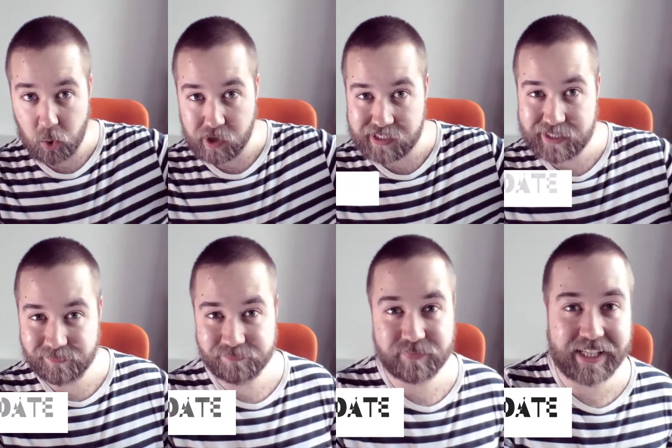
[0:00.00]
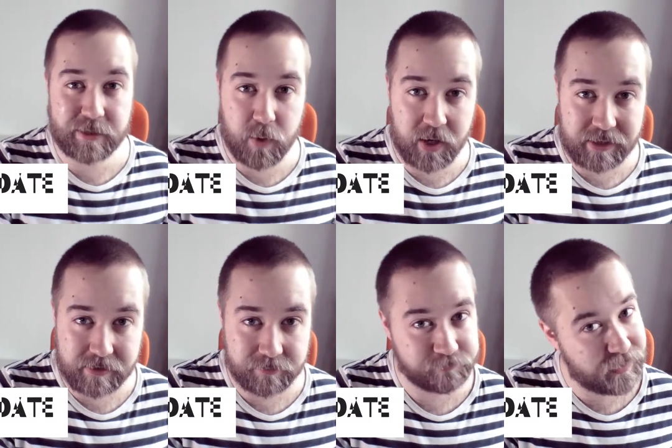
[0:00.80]
Alrighty, it's
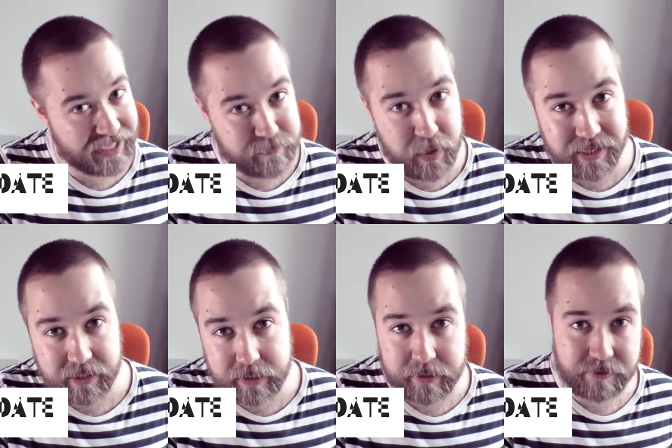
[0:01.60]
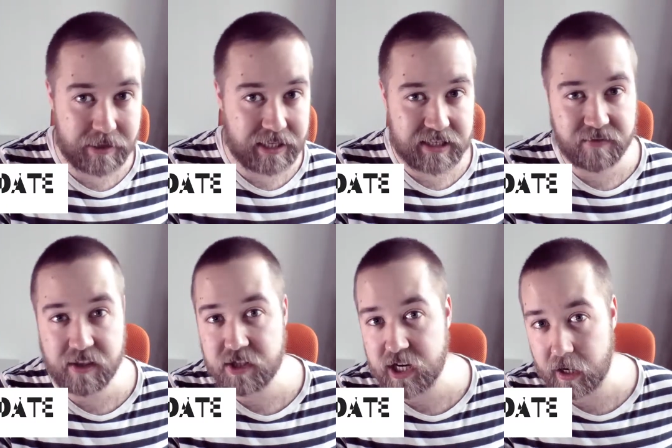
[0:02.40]
Perdix, it's Monday, so let's have
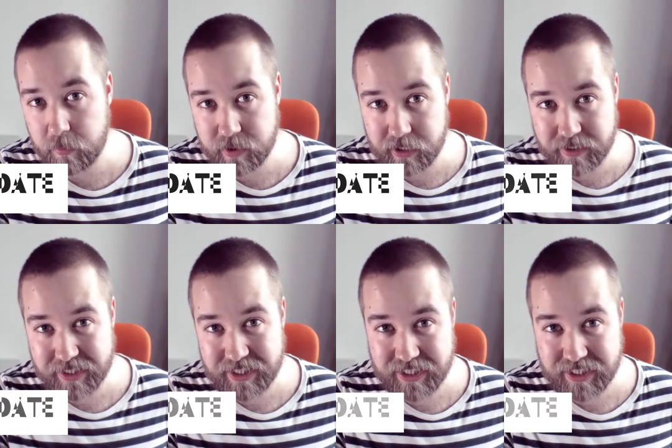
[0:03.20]
another channel update.